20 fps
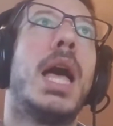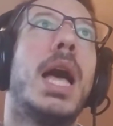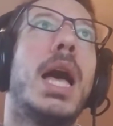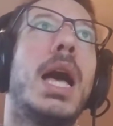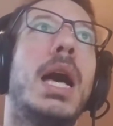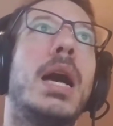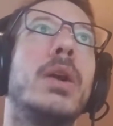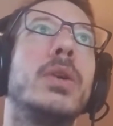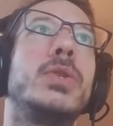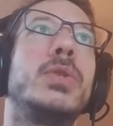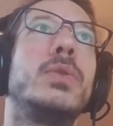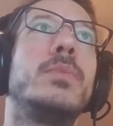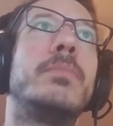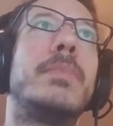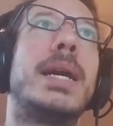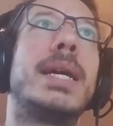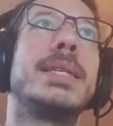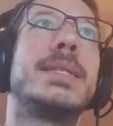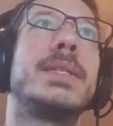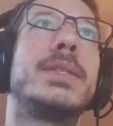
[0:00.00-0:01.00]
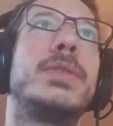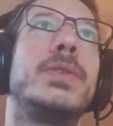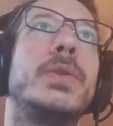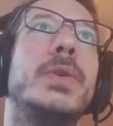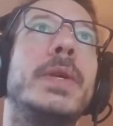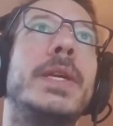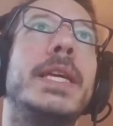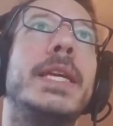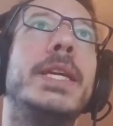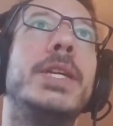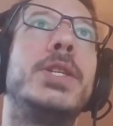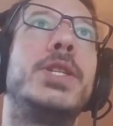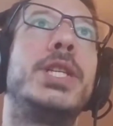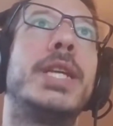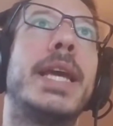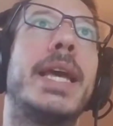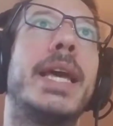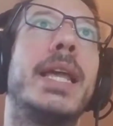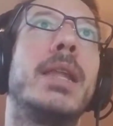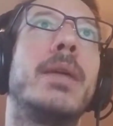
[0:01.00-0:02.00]
How to master each
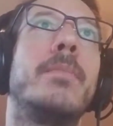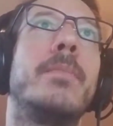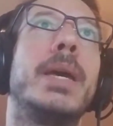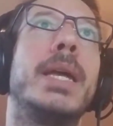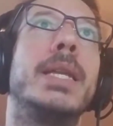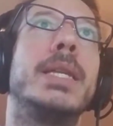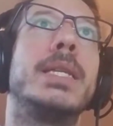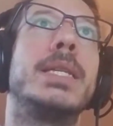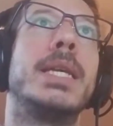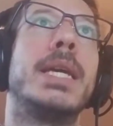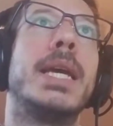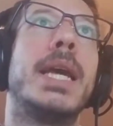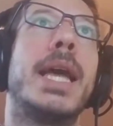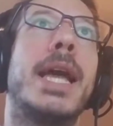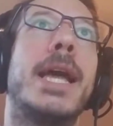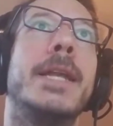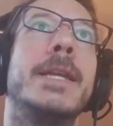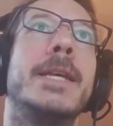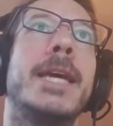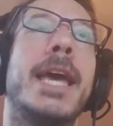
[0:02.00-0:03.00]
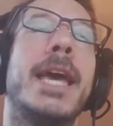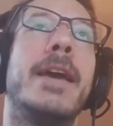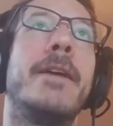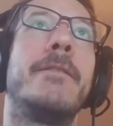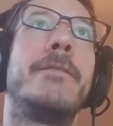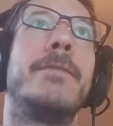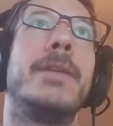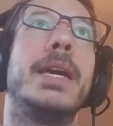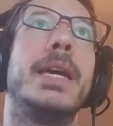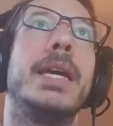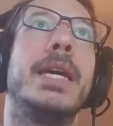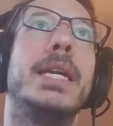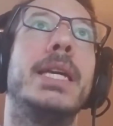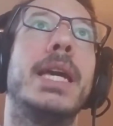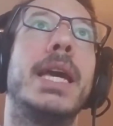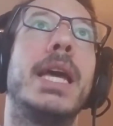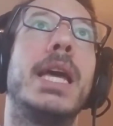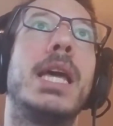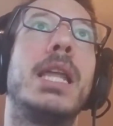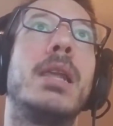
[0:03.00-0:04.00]
element and have a
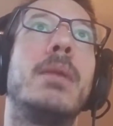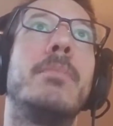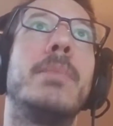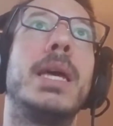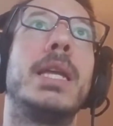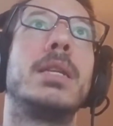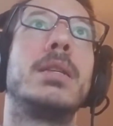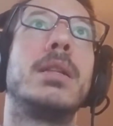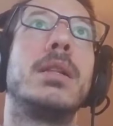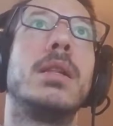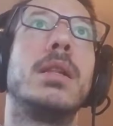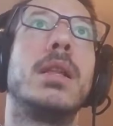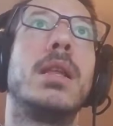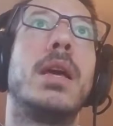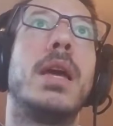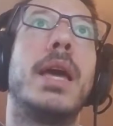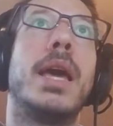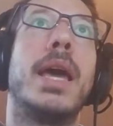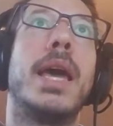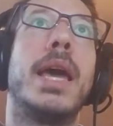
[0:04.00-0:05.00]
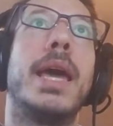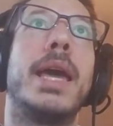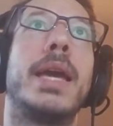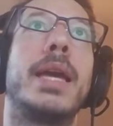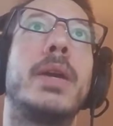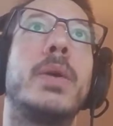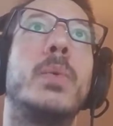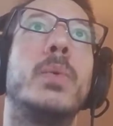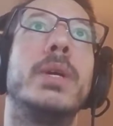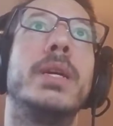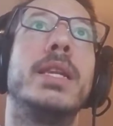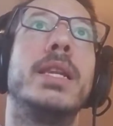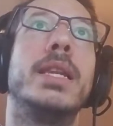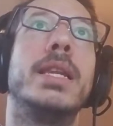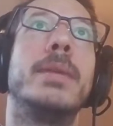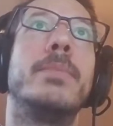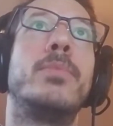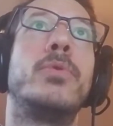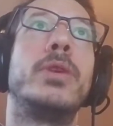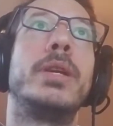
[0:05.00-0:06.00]
elemental
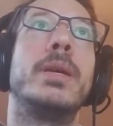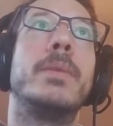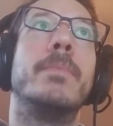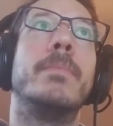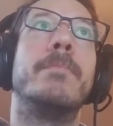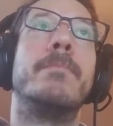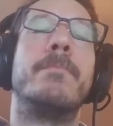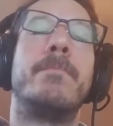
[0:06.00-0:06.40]
equilibrium.